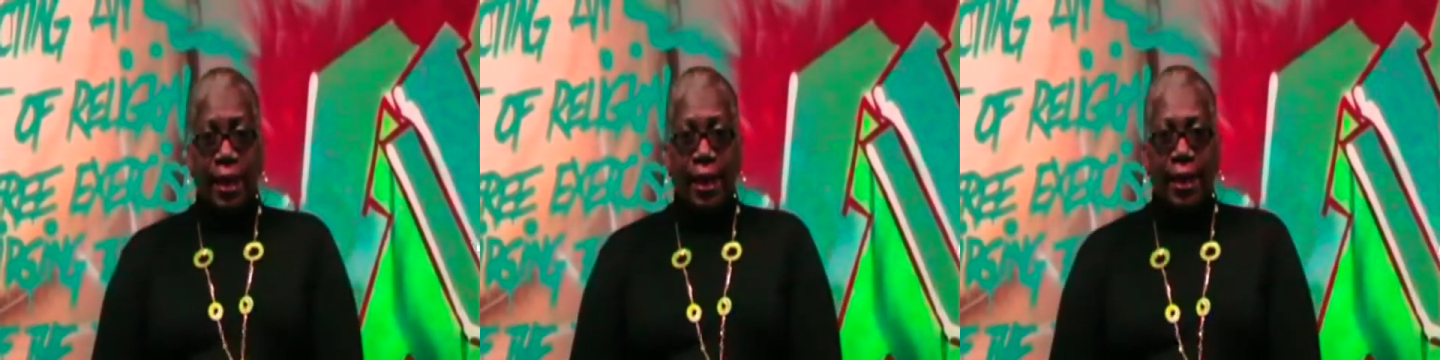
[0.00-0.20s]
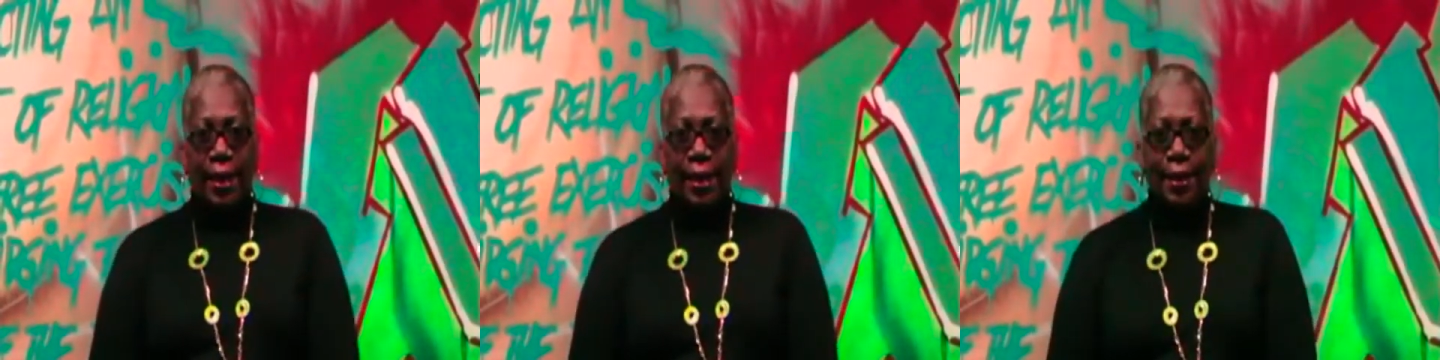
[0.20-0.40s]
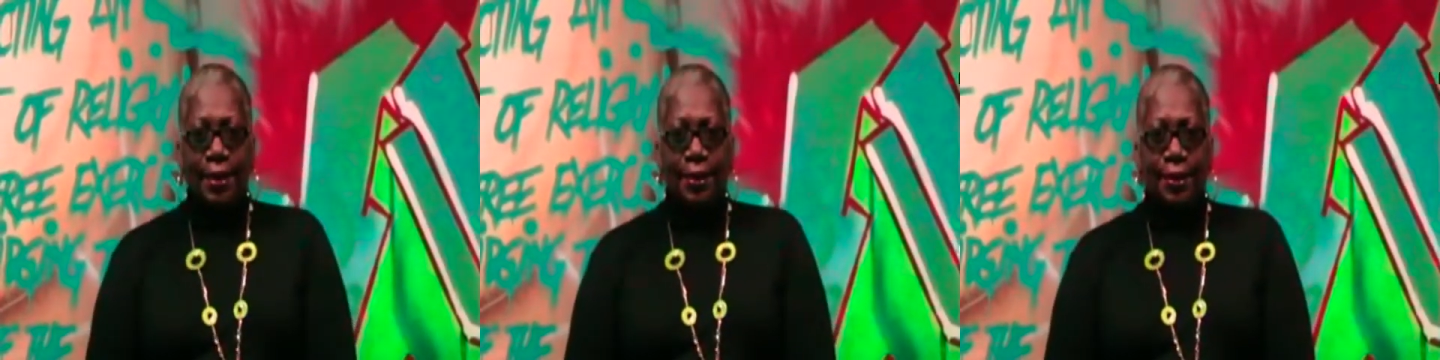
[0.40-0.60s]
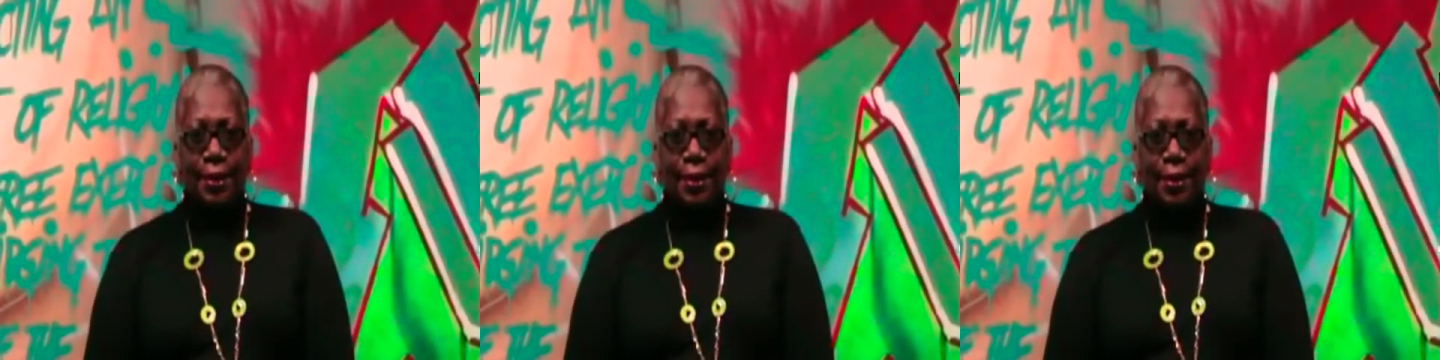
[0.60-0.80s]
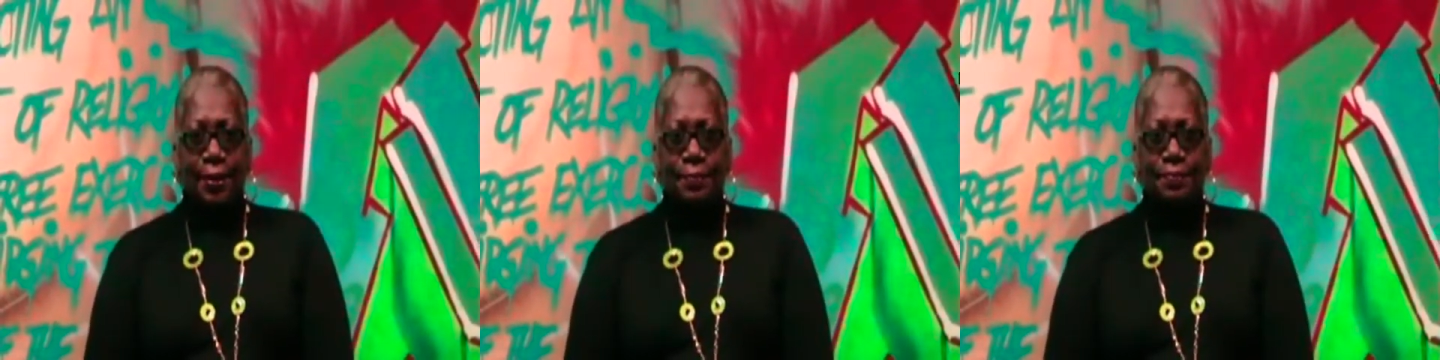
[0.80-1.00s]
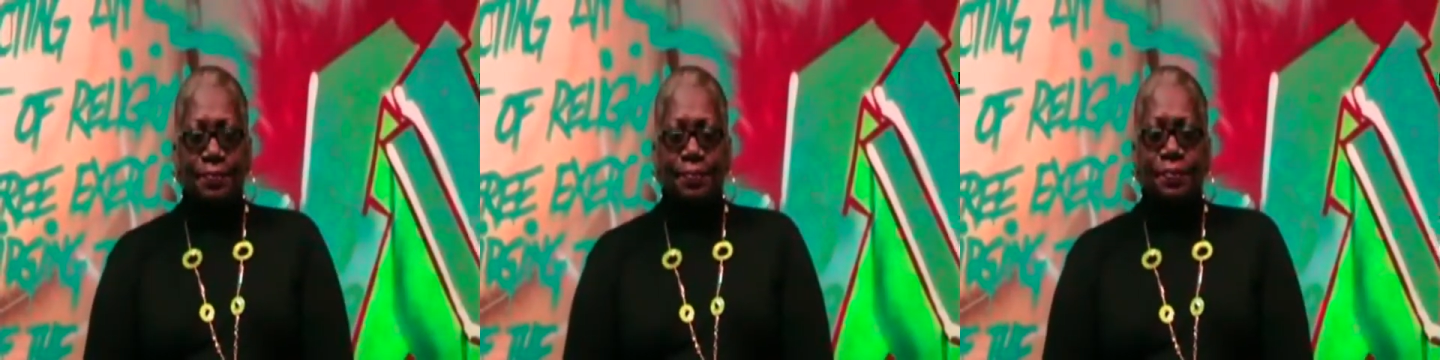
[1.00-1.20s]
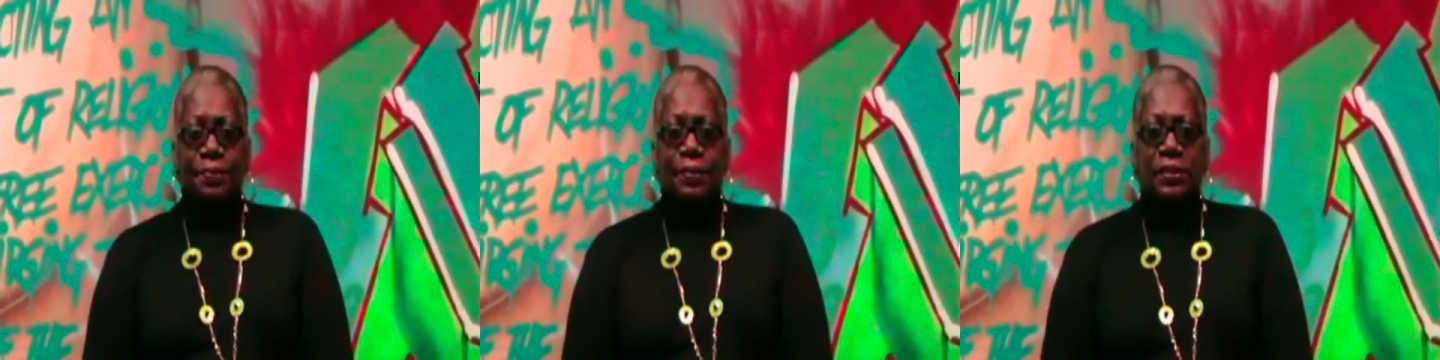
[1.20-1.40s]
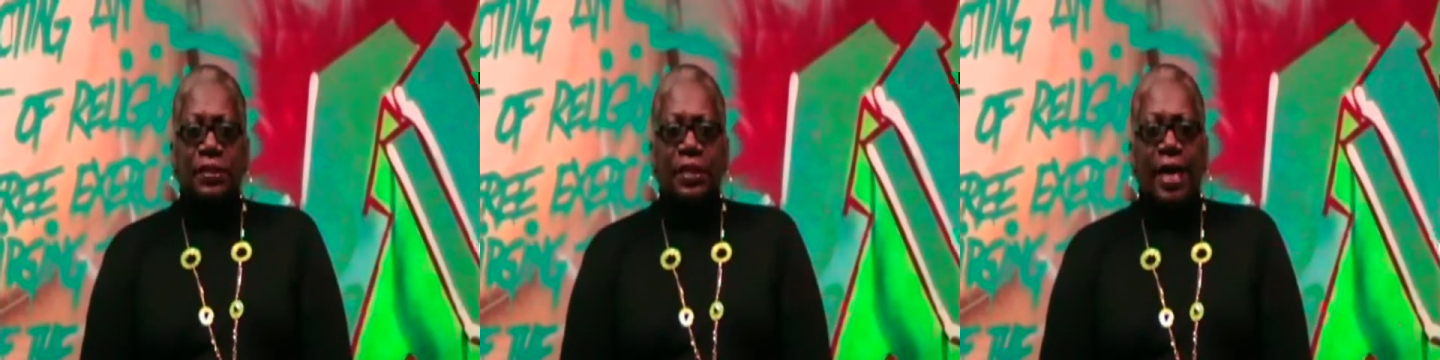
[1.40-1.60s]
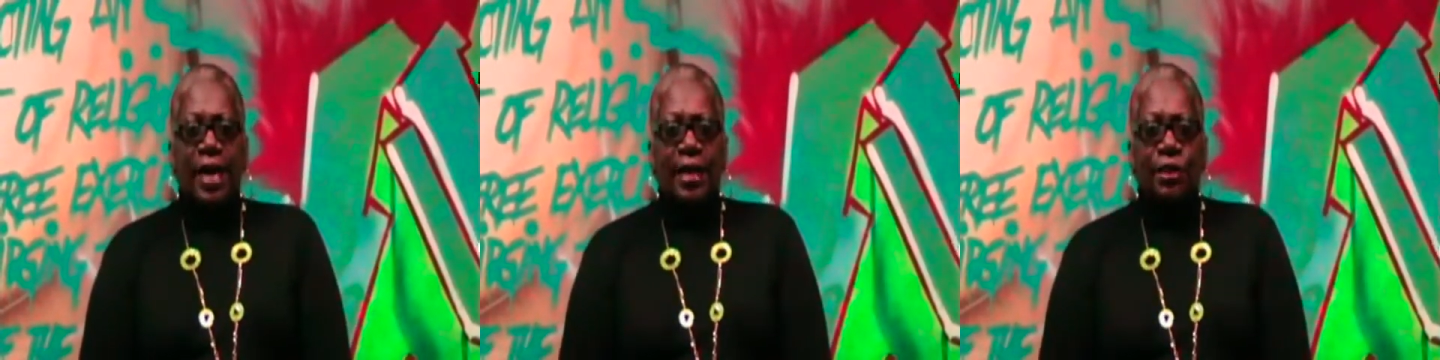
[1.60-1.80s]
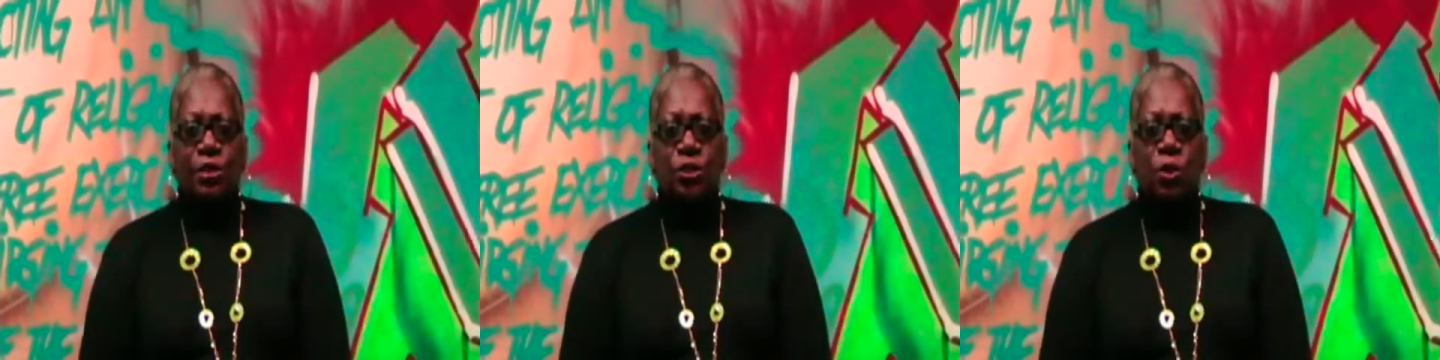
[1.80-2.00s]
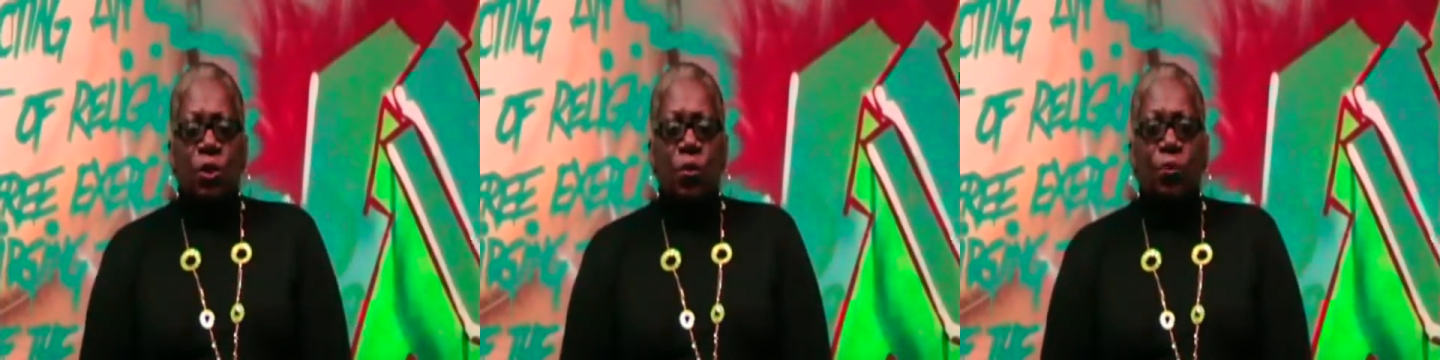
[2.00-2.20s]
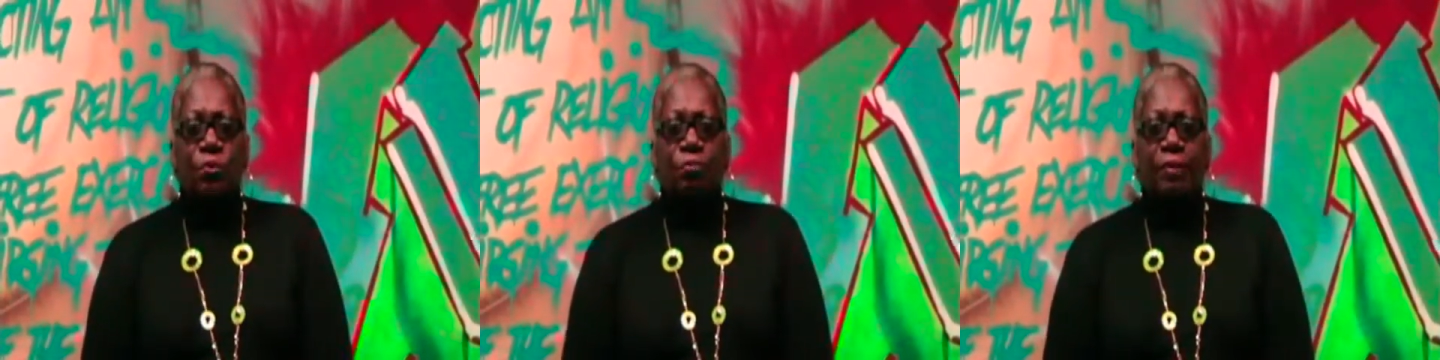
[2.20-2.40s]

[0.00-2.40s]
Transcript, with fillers: And uh, God showed